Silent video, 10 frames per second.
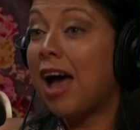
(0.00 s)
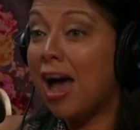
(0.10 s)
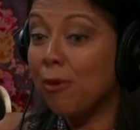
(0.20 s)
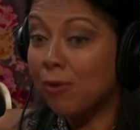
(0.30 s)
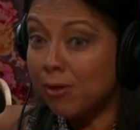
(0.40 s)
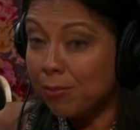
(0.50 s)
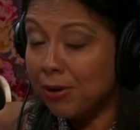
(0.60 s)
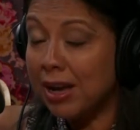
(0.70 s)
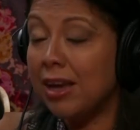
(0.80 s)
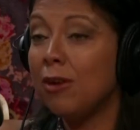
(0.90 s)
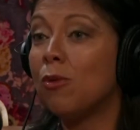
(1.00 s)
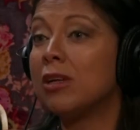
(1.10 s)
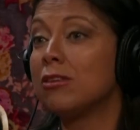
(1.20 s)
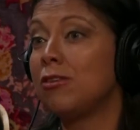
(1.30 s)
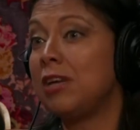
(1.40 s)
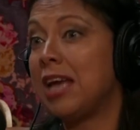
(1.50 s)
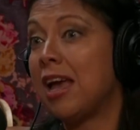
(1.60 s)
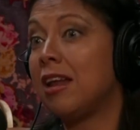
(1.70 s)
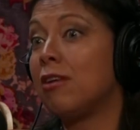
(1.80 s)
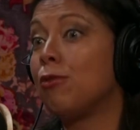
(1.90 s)
Our brain was
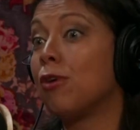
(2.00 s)
created for